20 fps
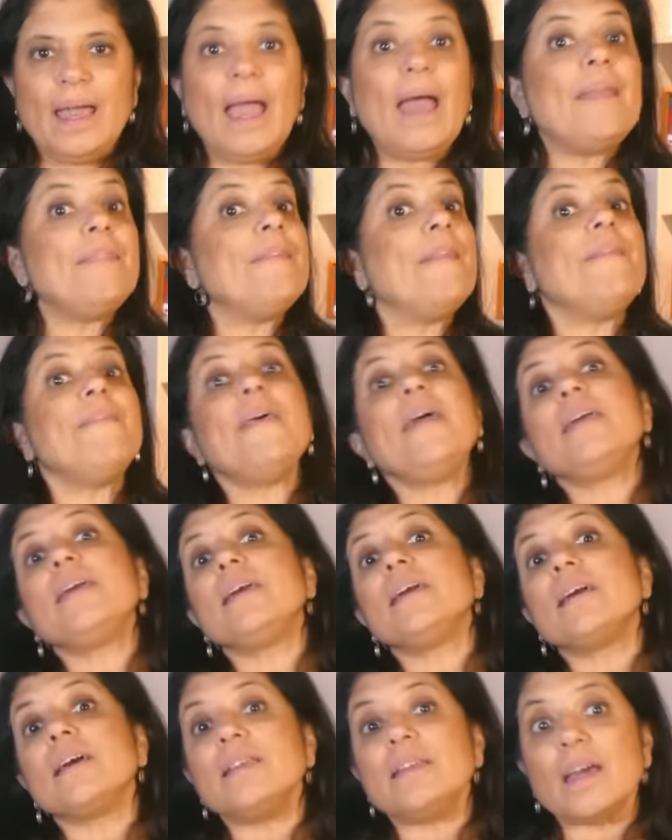and then they
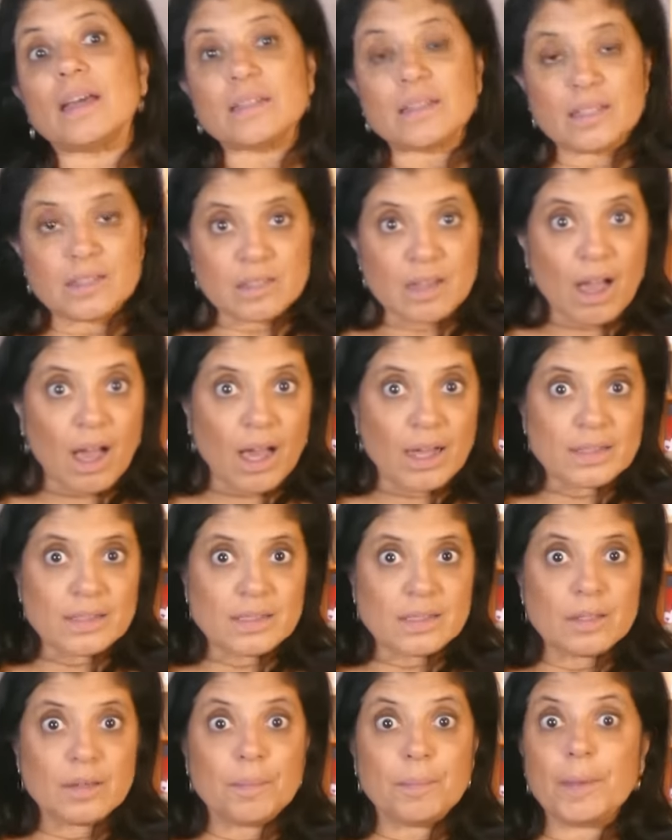can connect the
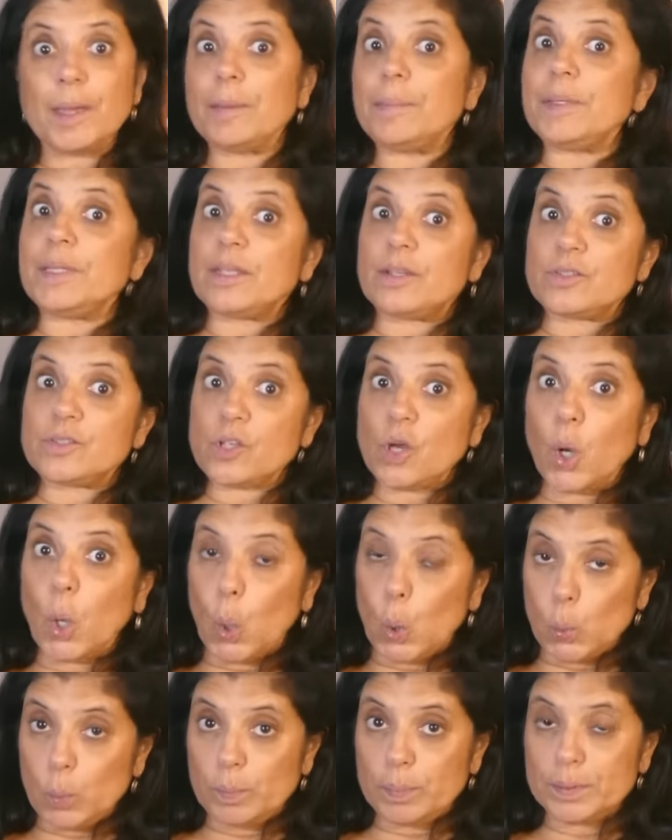dots. Maybe there's
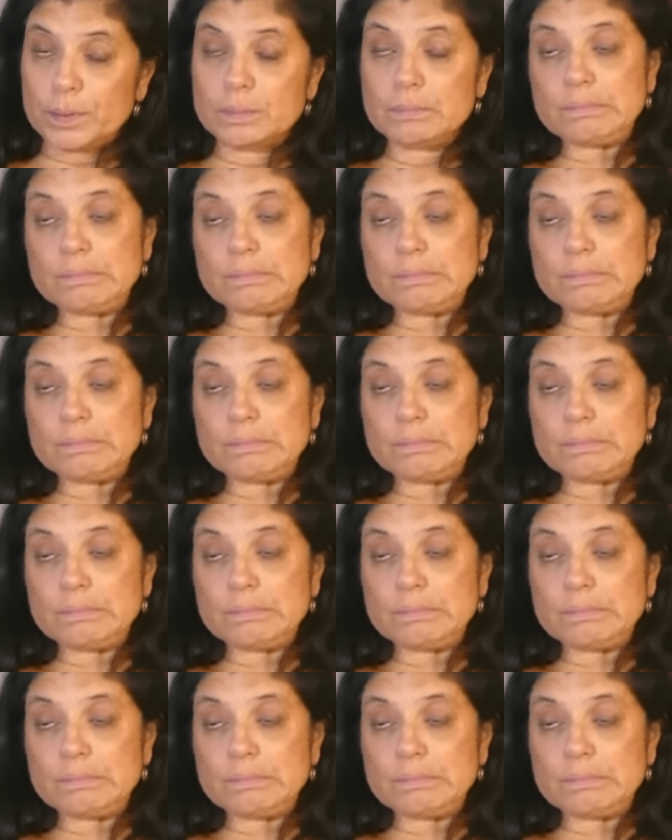hope.